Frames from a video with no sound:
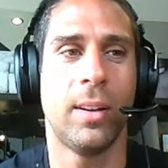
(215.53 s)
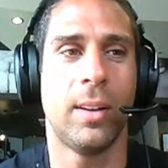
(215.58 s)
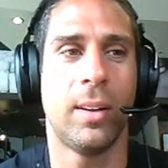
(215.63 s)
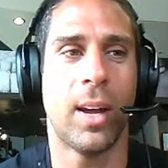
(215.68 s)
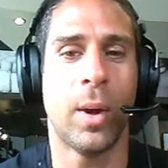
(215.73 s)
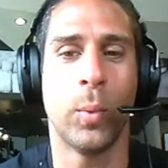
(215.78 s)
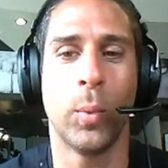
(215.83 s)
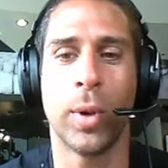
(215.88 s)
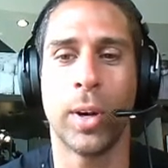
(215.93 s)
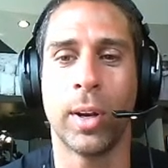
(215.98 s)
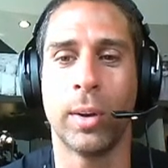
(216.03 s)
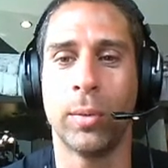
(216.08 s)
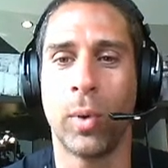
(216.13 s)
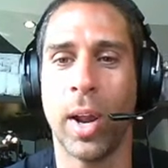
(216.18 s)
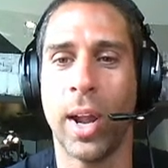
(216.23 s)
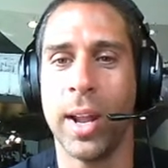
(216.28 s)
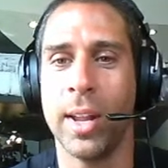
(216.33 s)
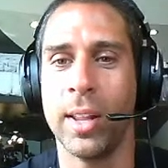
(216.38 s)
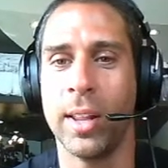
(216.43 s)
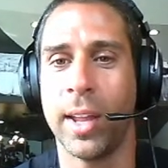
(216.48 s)
I wouldn't
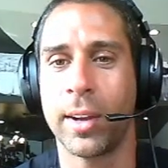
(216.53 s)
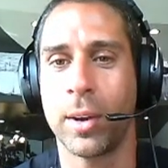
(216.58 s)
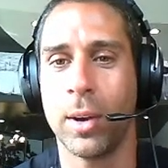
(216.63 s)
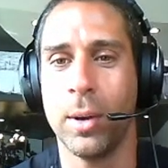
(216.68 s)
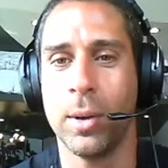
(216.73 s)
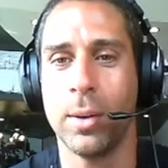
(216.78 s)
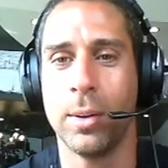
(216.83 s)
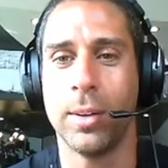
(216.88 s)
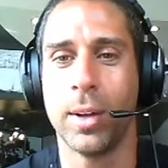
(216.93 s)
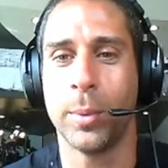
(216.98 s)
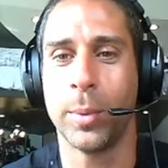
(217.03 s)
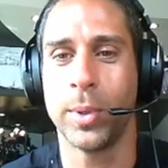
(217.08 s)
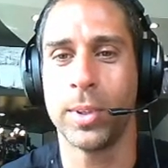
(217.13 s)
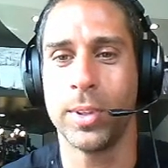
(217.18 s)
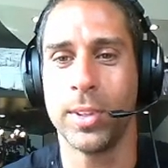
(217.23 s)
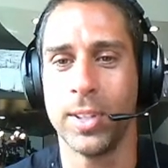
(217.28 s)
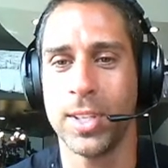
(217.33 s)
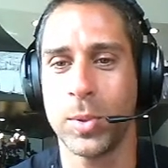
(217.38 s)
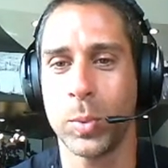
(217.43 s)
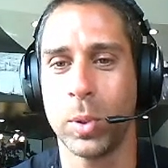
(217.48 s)
write like, oh, I
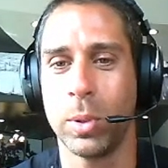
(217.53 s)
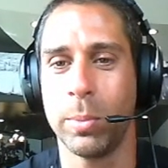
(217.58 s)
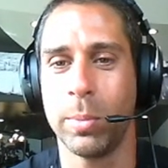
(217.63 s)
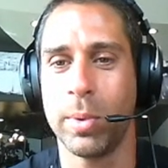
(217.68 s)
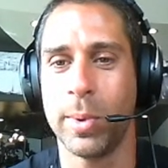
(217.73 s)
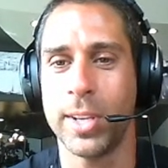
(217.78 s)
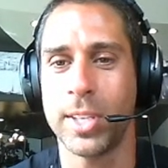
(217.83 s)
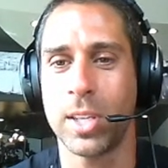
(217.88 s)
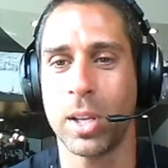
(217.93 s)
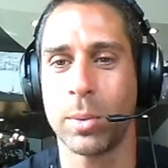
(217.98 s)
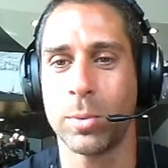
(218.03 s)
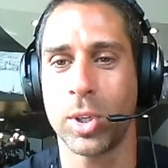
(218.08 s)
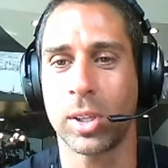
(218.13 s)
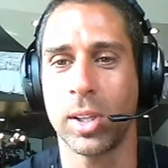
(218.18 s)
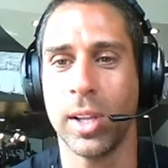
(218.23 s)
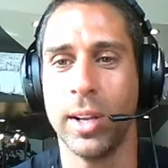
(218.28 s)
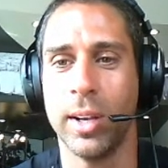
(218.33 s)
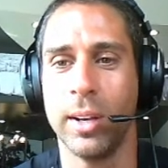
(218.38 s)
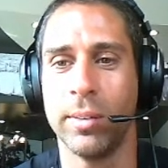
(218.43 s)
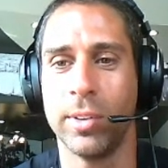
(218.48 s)
wouldn't. This wouldn't be my subject
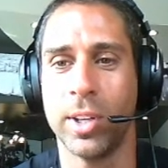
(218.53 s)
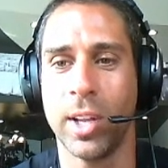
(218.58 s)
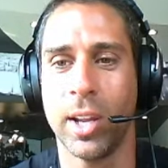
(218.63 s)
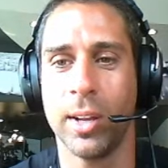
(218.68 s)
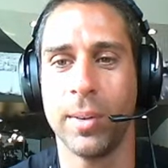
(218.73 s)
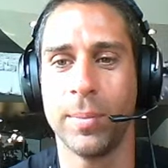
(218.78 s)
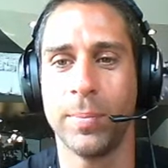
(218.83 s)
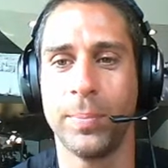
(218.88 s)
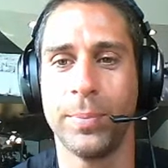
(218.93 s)
line every day.